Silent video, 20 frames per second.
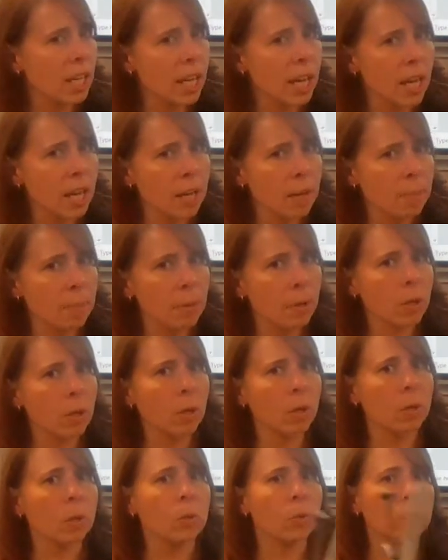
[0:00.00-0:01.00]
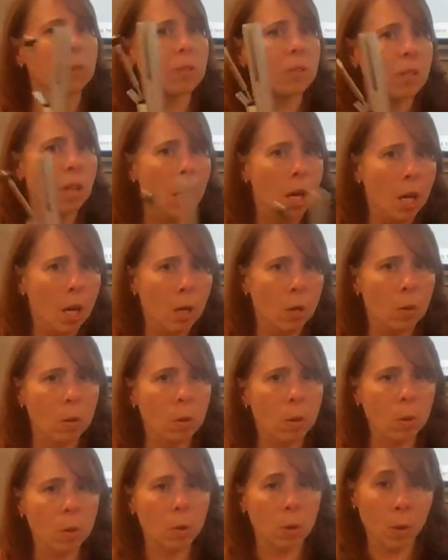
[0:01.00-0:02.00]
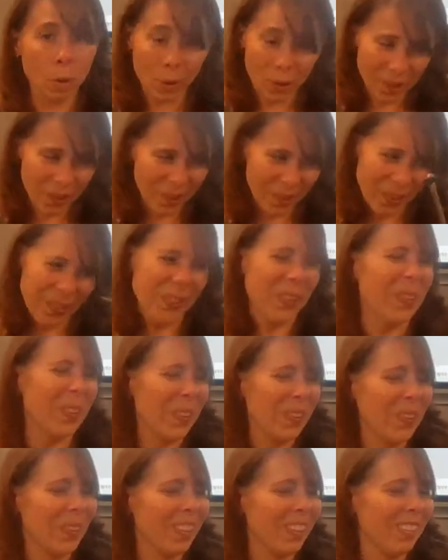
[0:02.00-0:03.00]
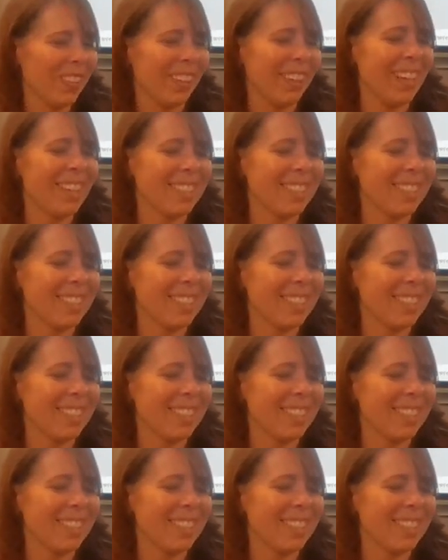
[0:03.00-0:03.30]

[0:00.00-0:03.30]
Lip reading: and bones. Ooh, ooh. Ah,